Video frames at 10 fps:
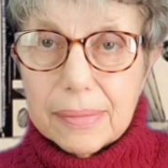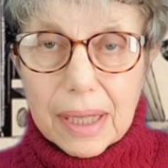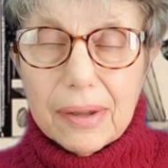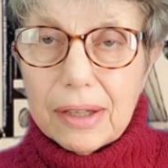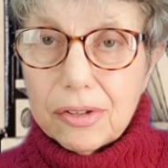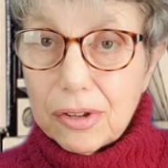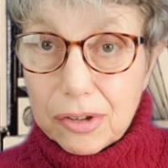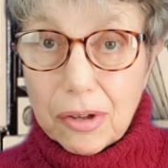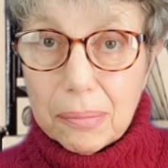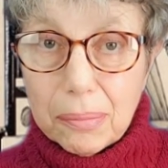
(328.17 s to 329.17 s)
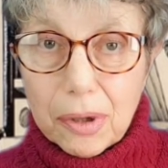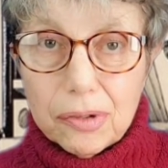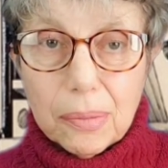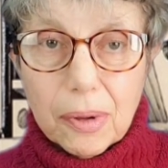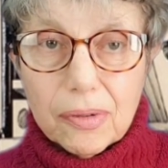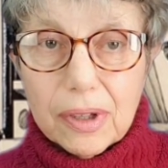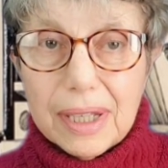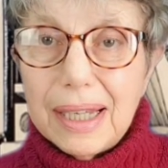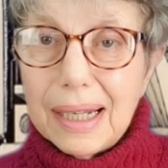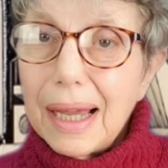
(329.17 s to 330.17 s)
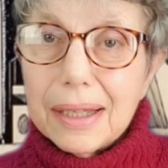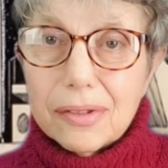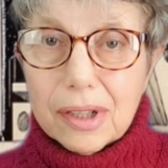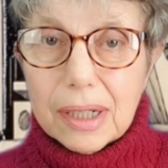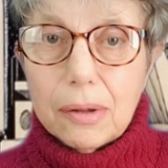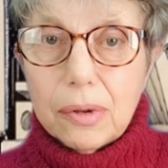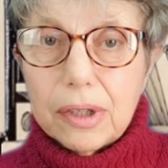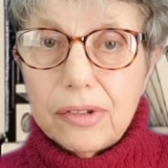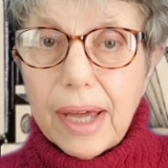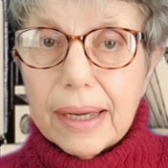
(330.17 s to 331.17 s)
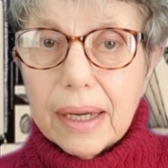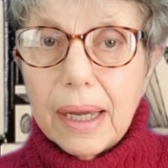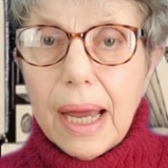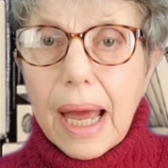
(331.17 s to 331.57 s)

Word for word: And that's the top and bottom of it. He liked the cloak and dagger.